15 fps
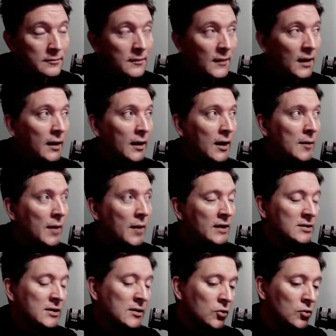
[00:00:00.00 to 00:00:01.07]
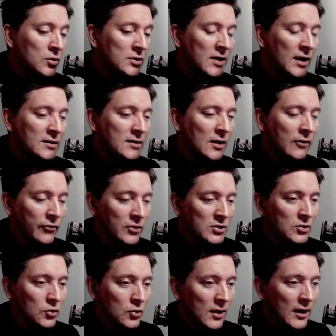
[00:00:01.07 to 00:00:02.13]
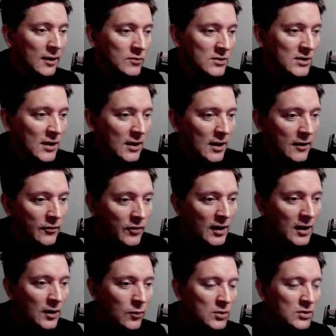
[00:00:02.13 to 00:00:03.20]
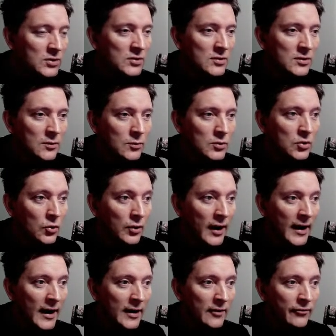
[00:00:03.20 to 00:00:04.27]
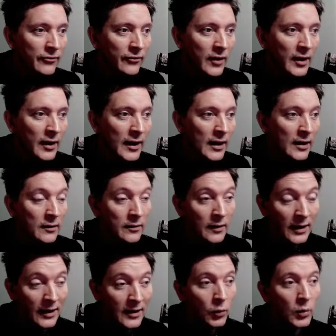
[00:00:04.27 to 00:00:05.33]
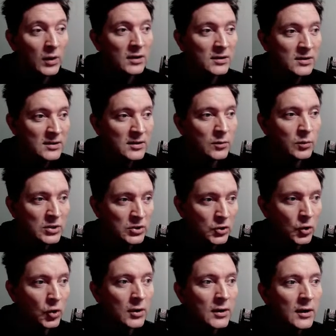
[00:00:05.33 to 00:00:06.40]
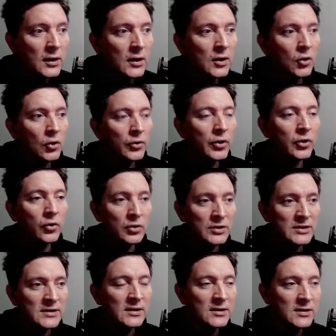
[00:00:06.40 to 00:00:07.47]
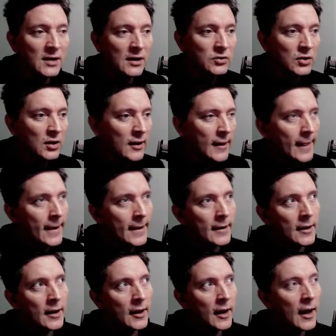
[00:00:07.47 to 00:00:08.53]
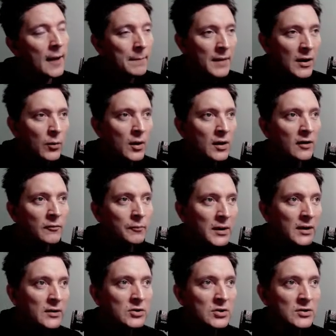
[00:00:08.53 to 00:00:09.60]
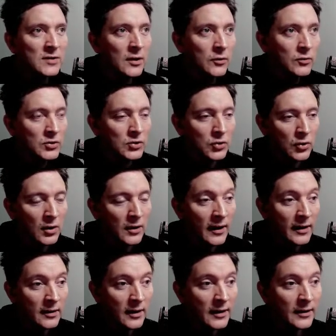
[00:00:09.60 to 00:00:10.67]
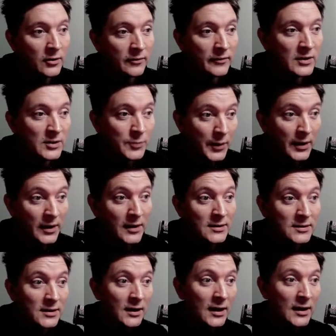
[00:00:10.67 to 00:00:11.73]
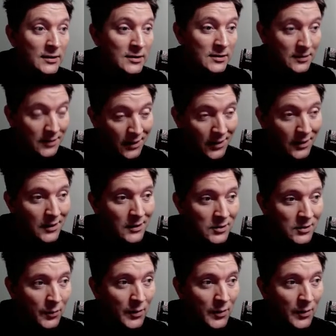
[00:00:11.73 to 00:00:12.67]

I seen no signs in the first 2 games that he was going to have the kind of weaknesses that we saw on the crosses, etc. It may well have been just down to that lack of experience against some of